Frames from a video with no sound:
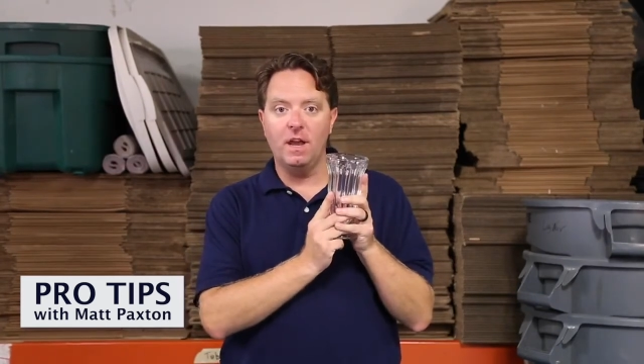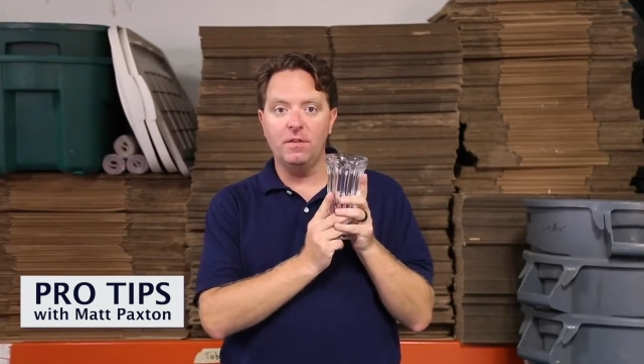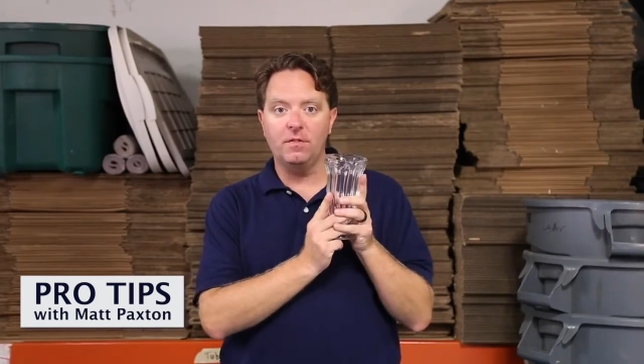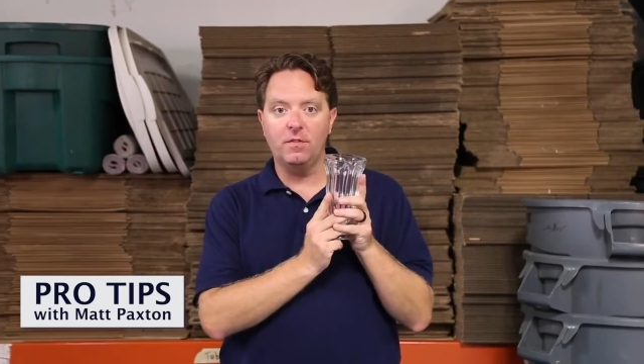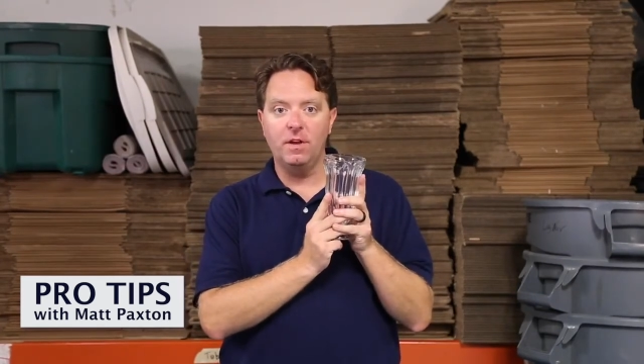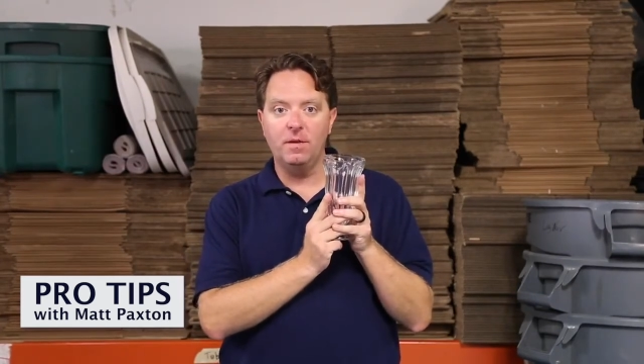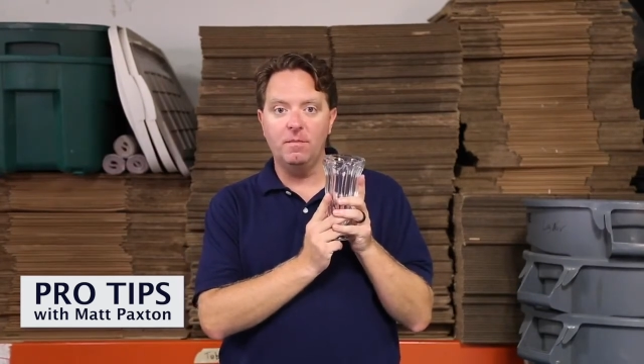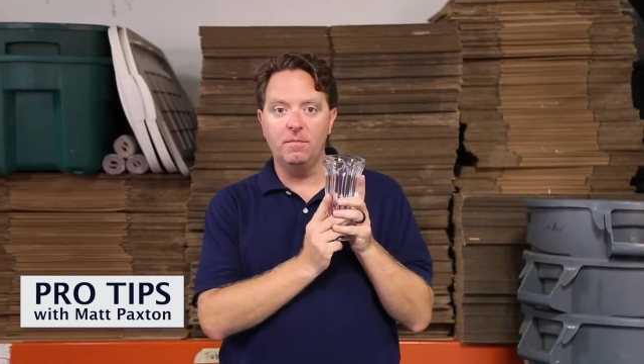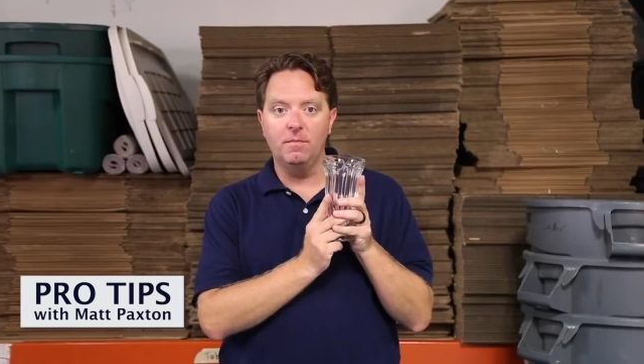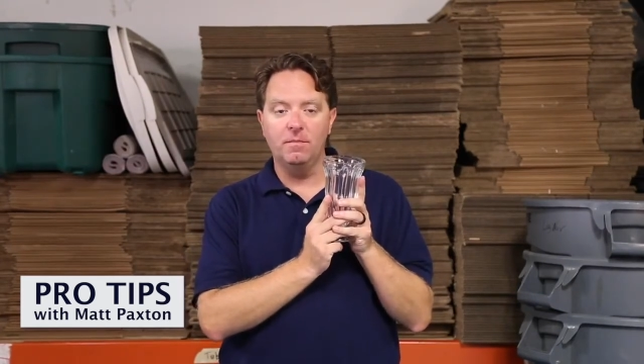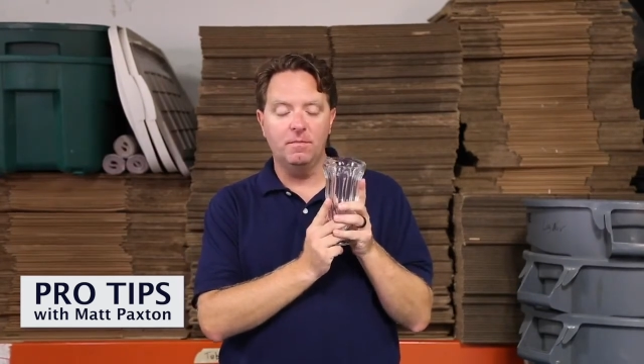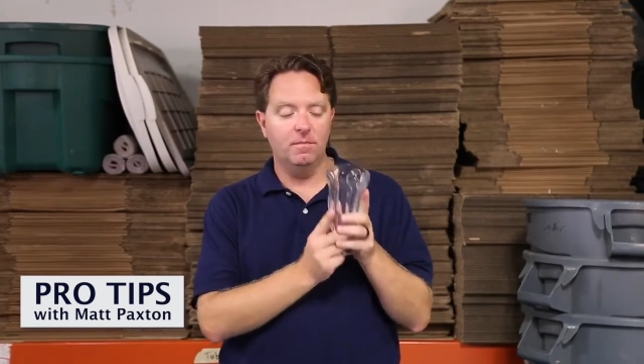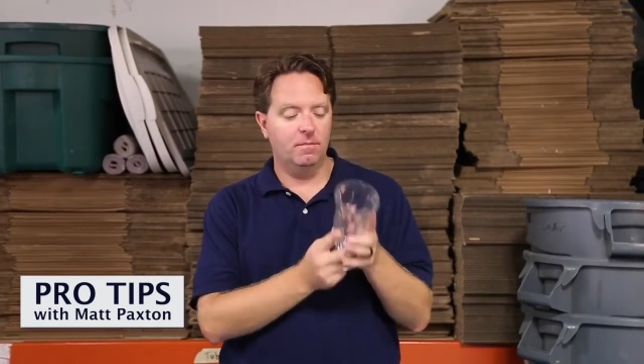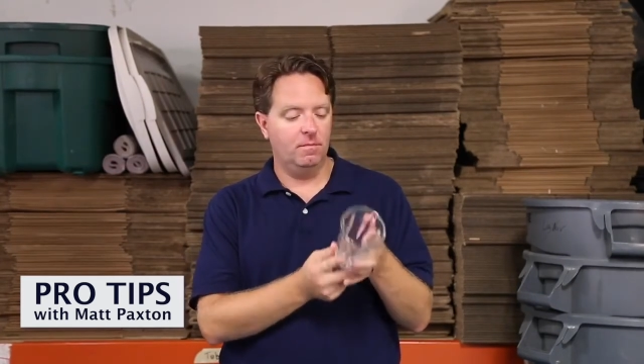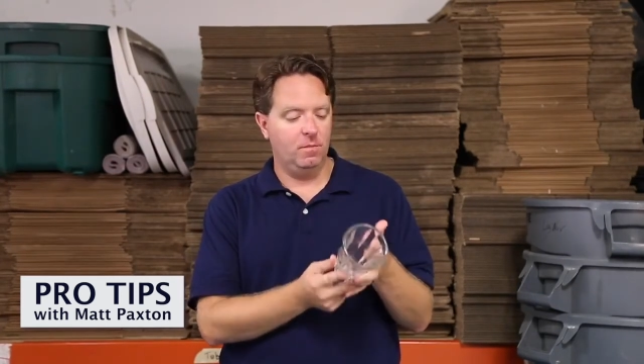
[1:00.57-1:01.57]
ice cream.
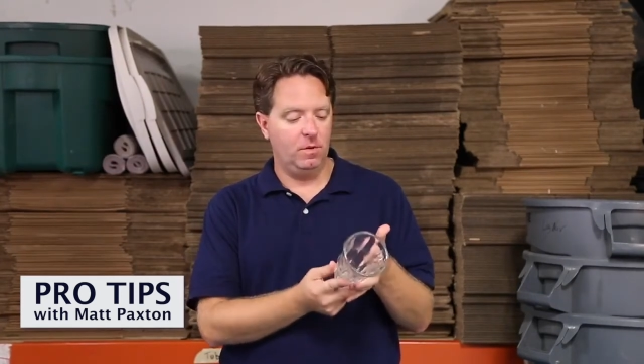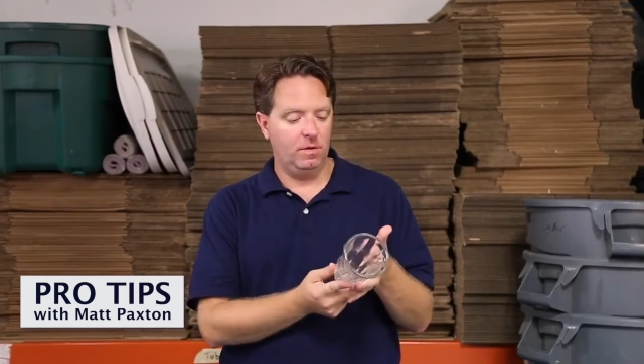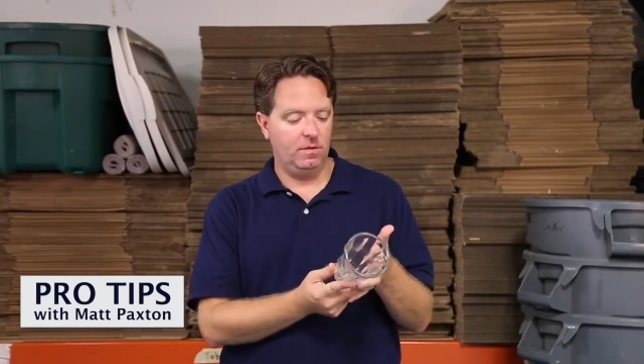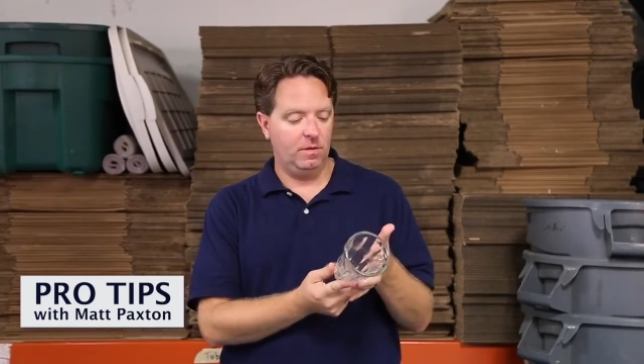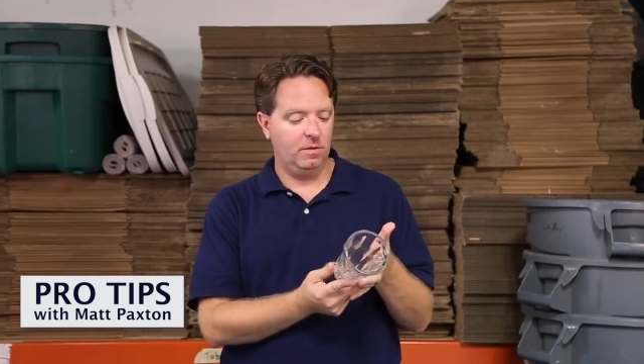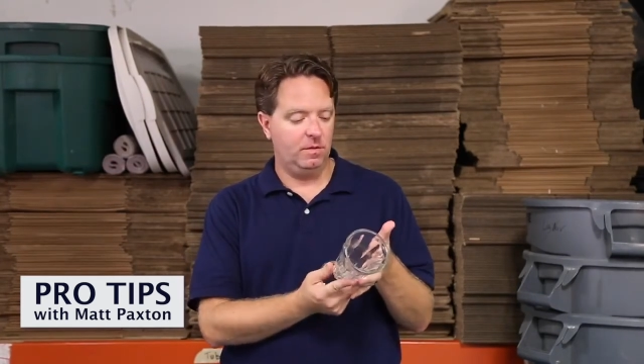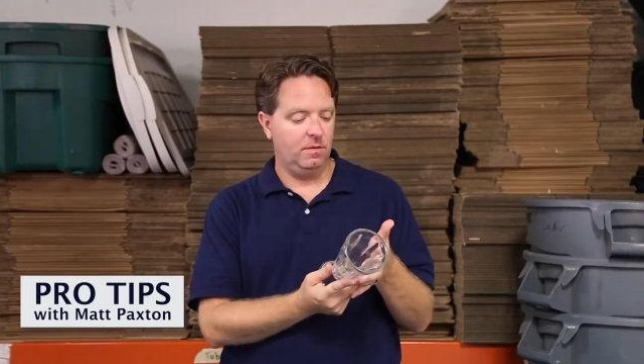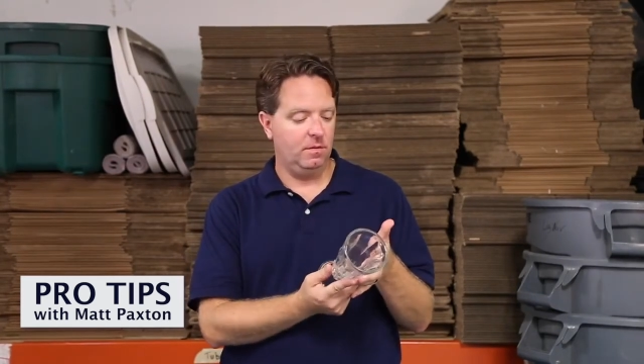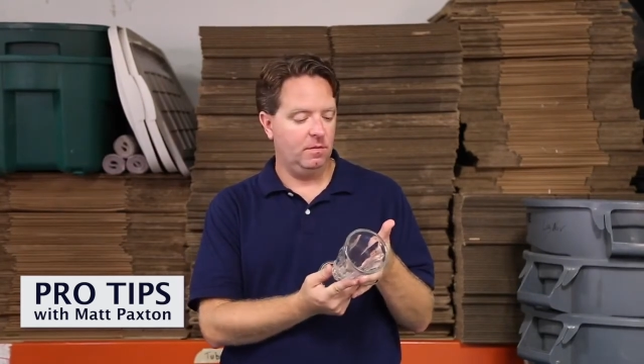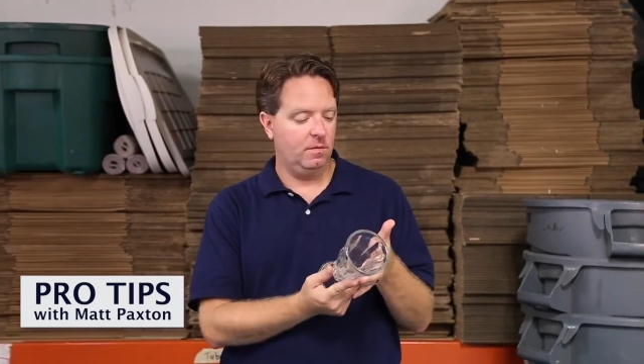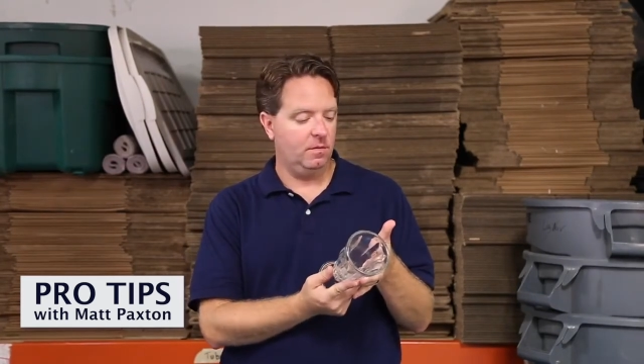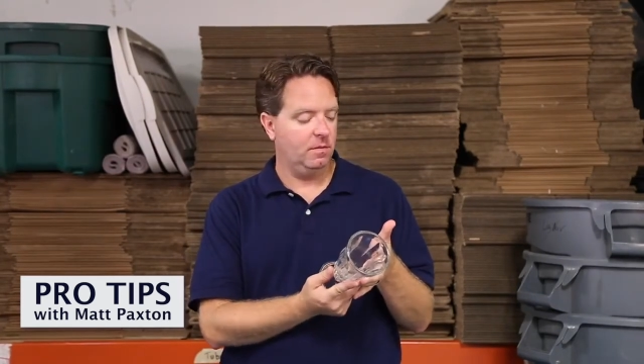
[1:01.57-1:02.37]
What is this?